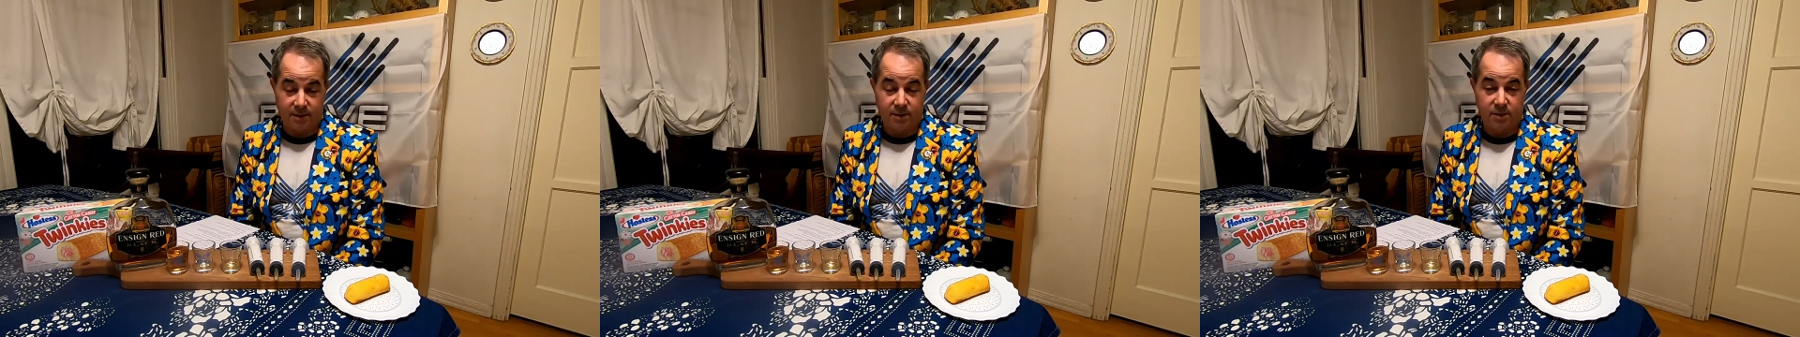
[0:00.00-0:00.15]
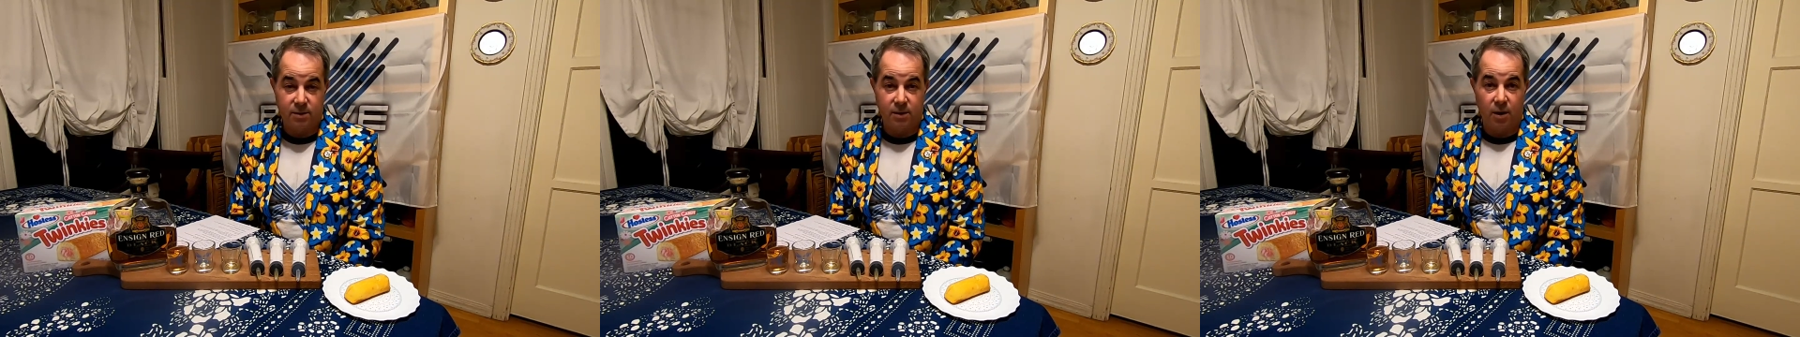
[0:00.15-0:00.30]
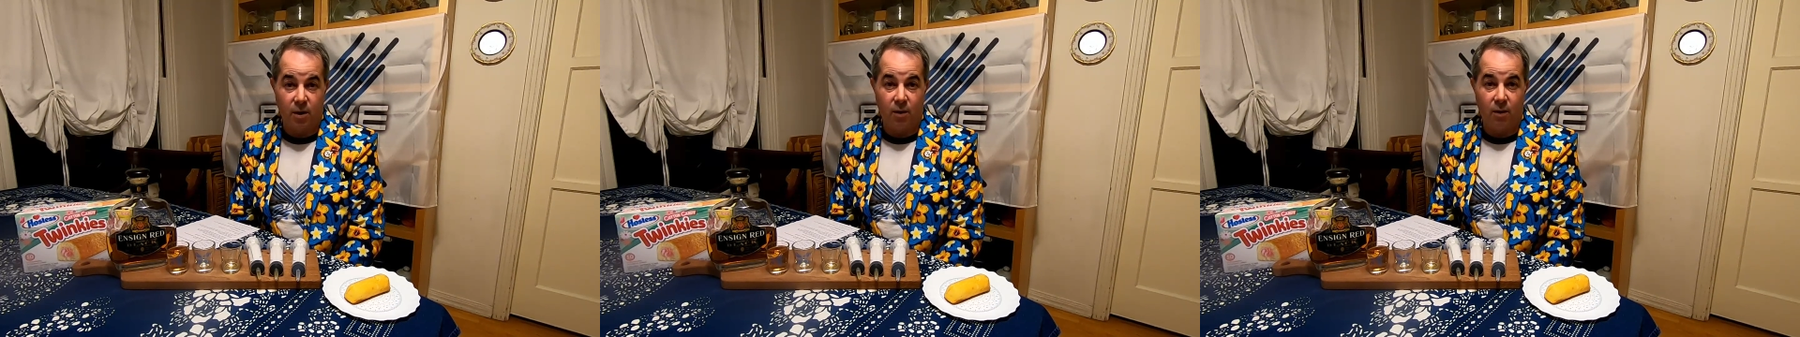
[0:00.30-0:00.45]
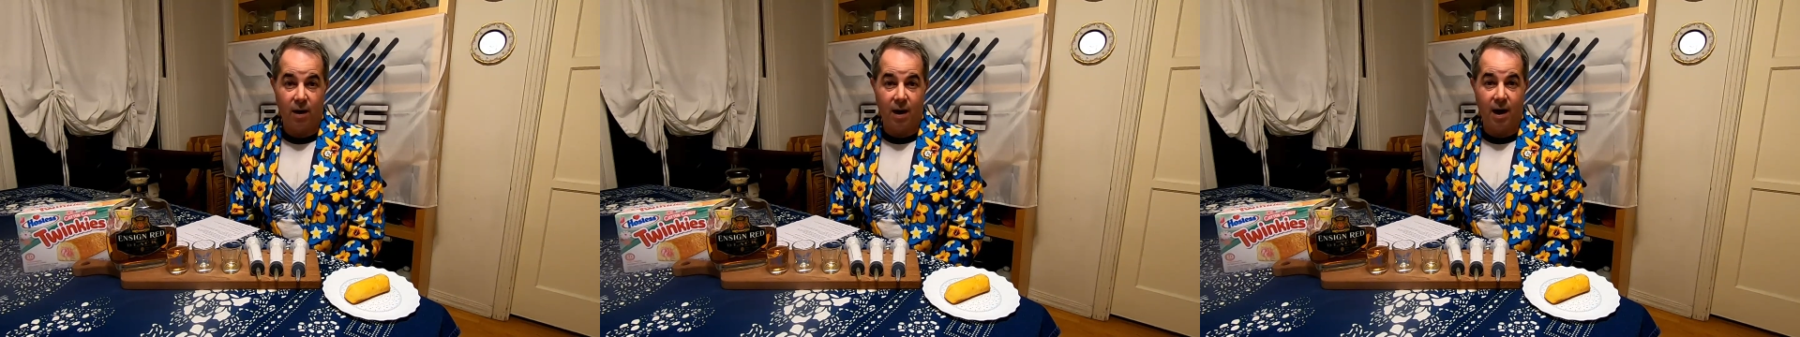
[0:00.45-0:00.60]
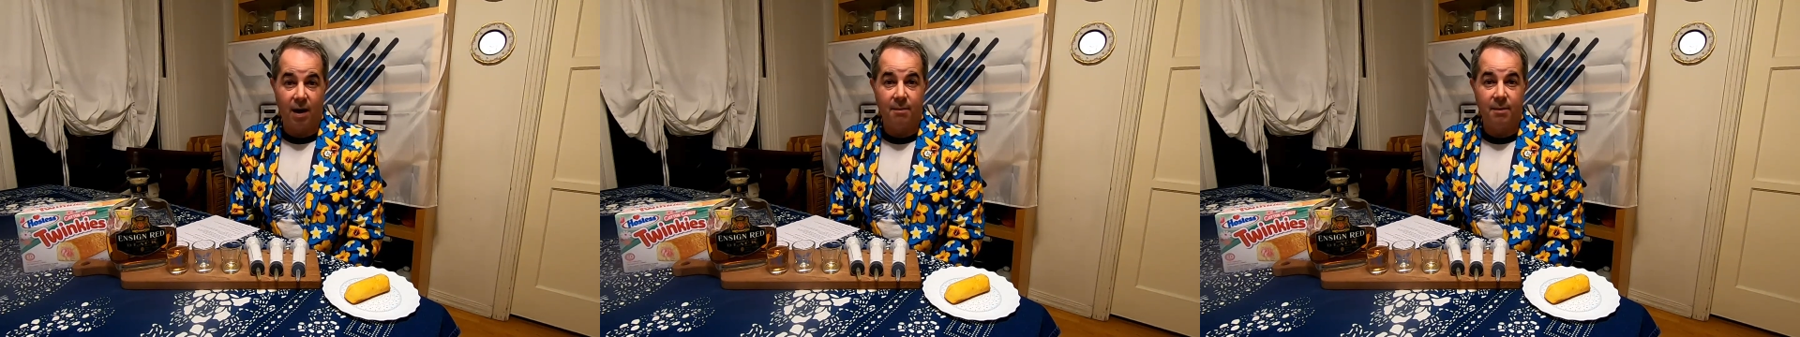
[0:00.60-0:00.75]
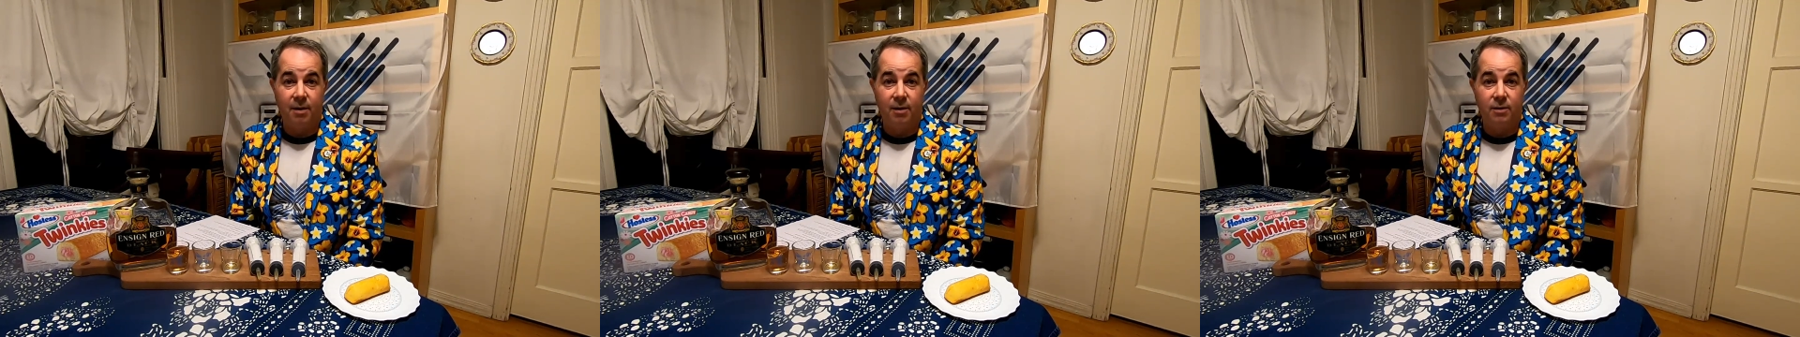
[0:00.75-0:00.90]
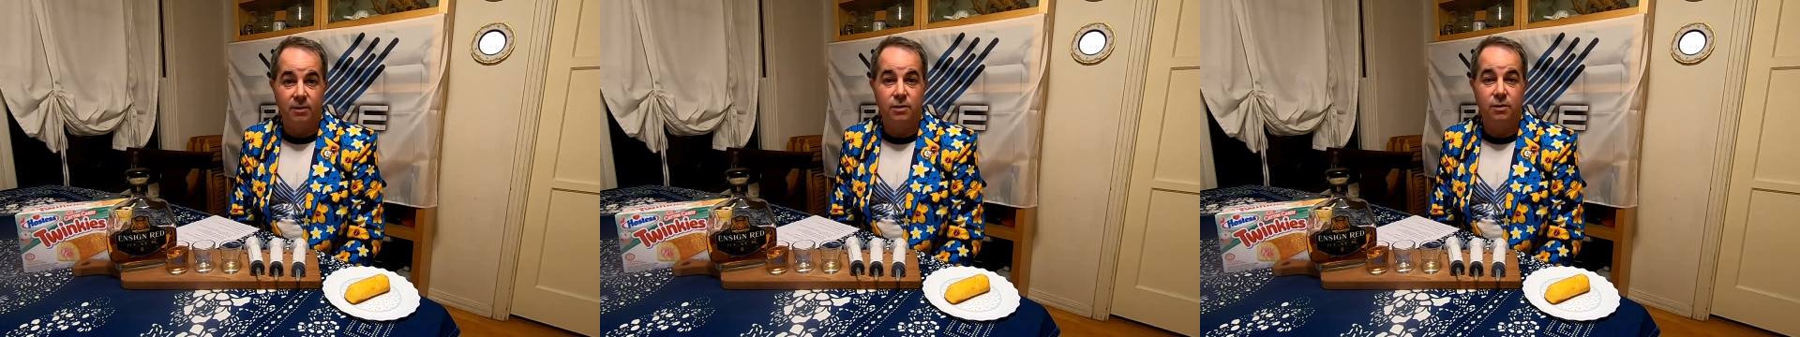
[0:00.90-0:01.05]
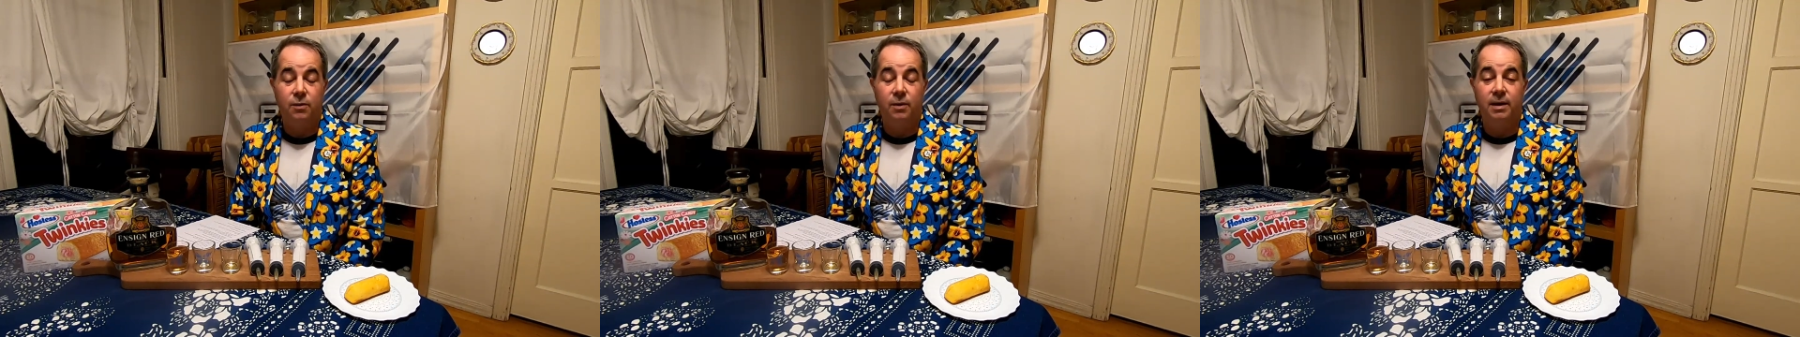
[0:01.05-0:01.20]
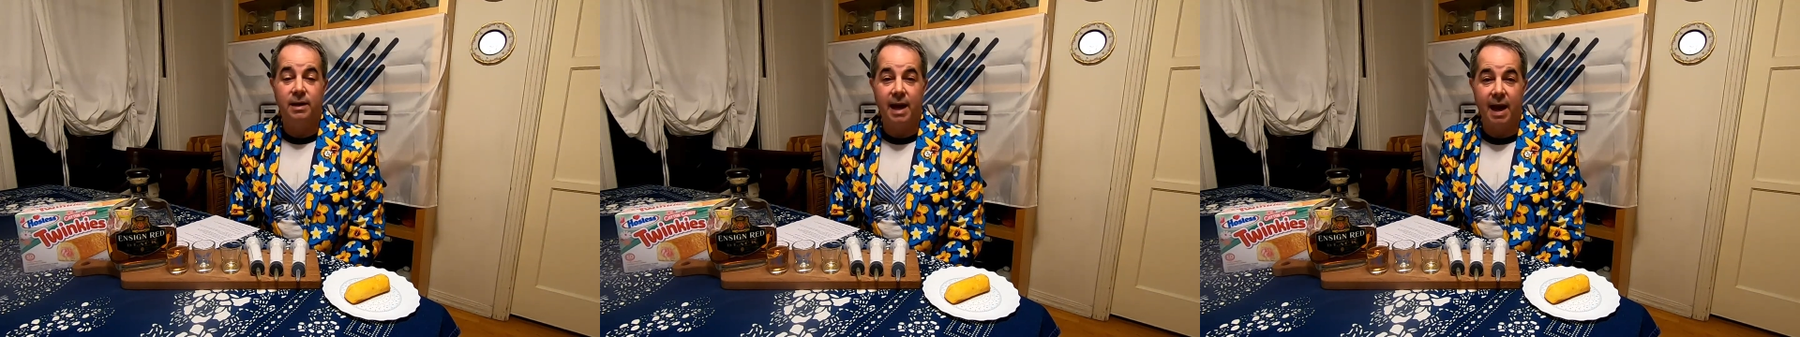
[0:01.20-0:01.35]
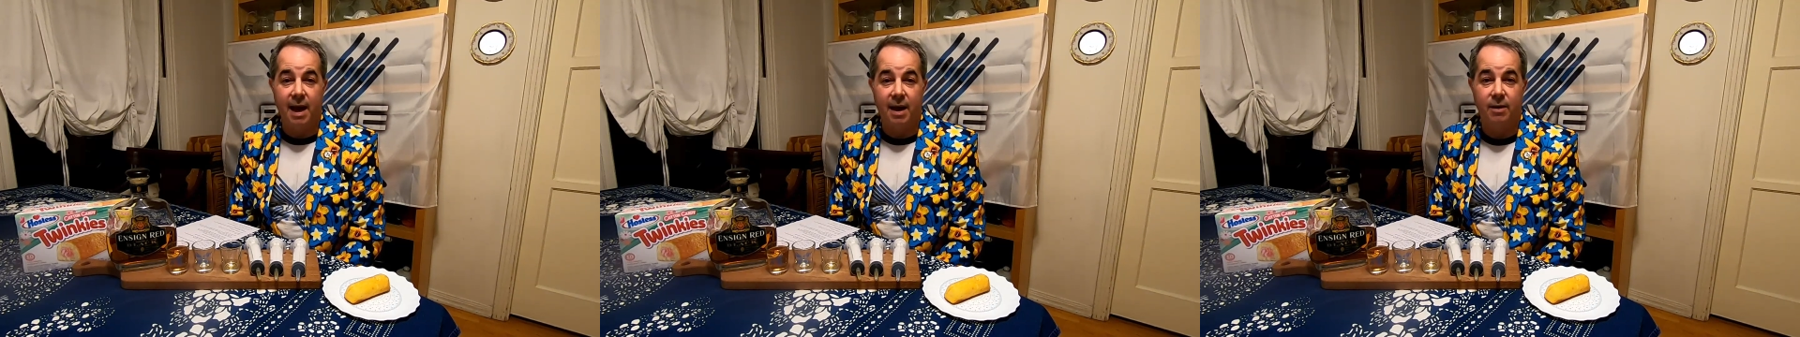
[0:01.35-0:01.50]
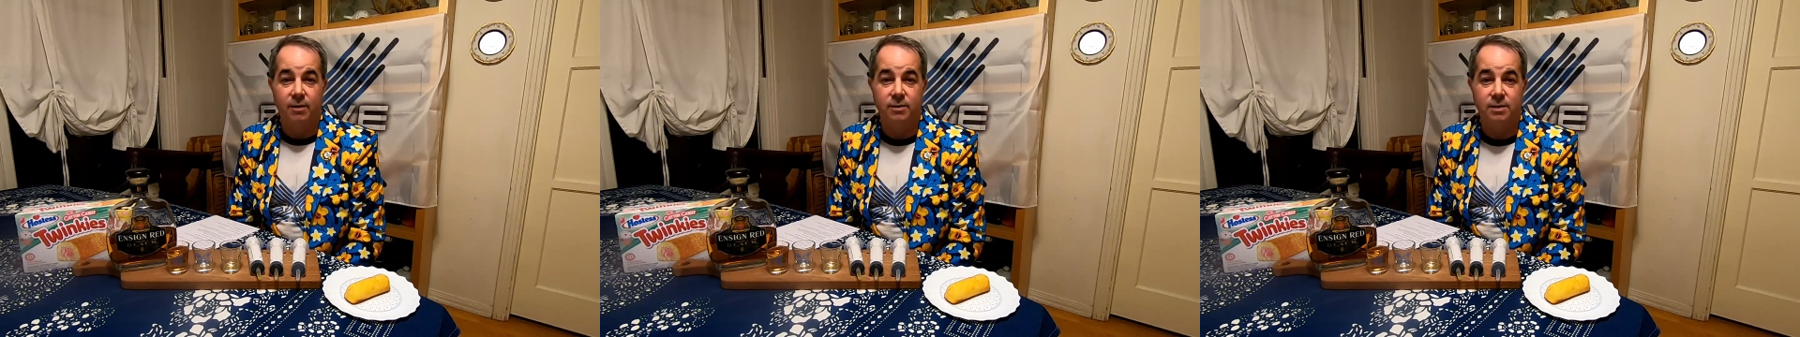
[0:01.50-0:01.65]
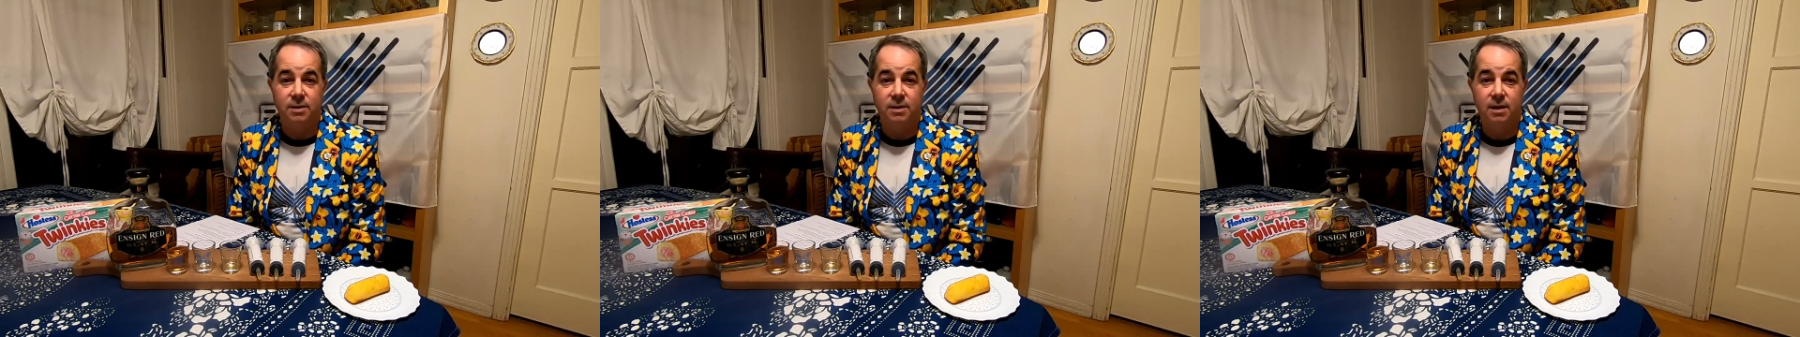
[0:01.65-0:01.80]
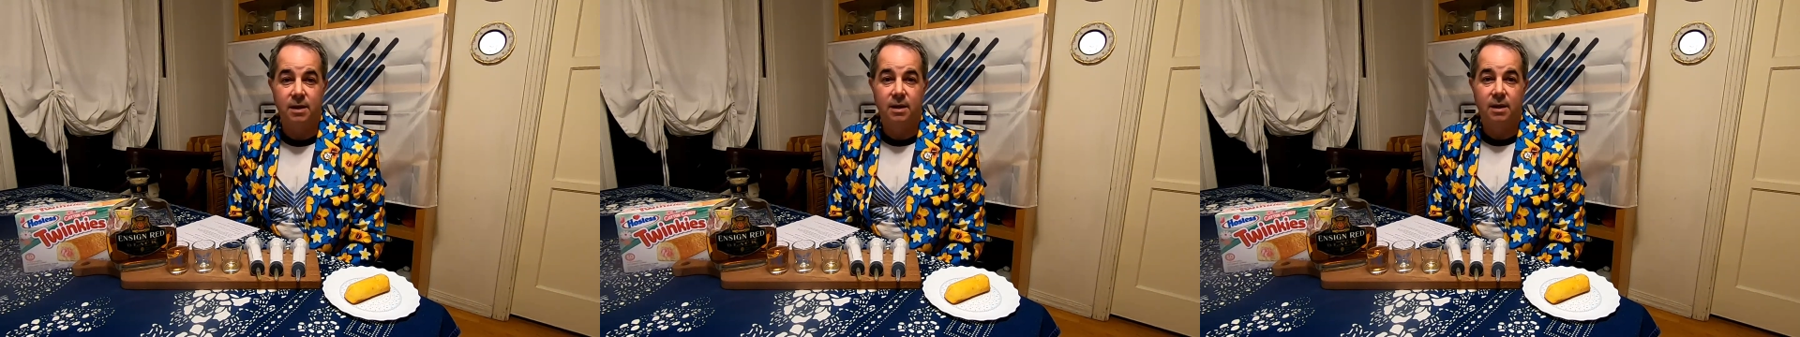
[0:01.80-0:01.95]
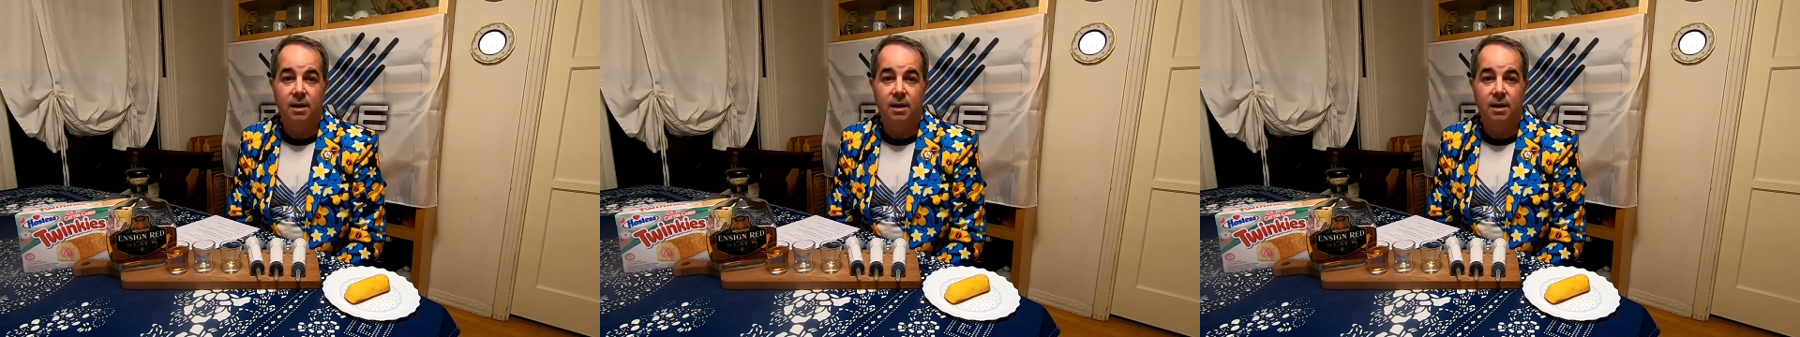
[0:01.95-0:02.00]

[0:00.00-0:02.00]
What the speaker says: So I'm here to announce